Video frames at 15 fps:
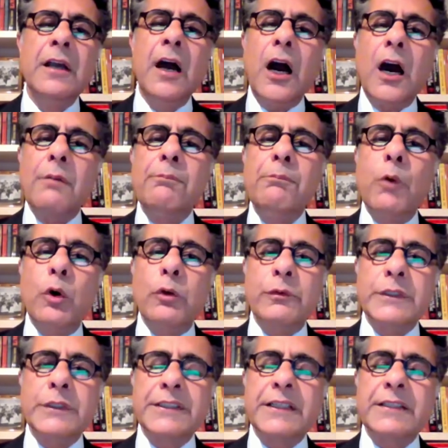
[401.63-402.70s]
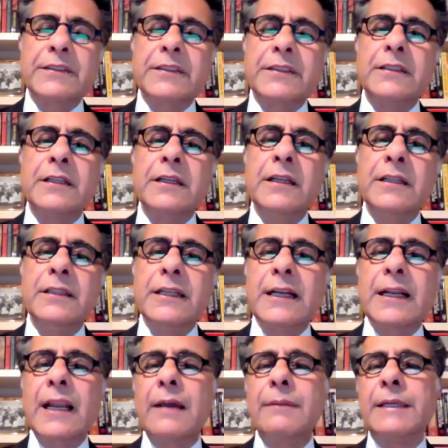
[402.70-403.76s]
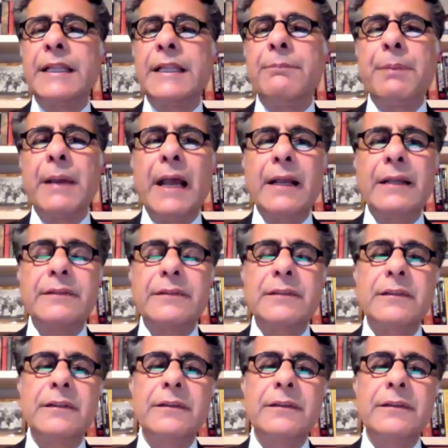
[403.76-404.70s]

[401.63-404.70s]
are more resistant to climate impacts.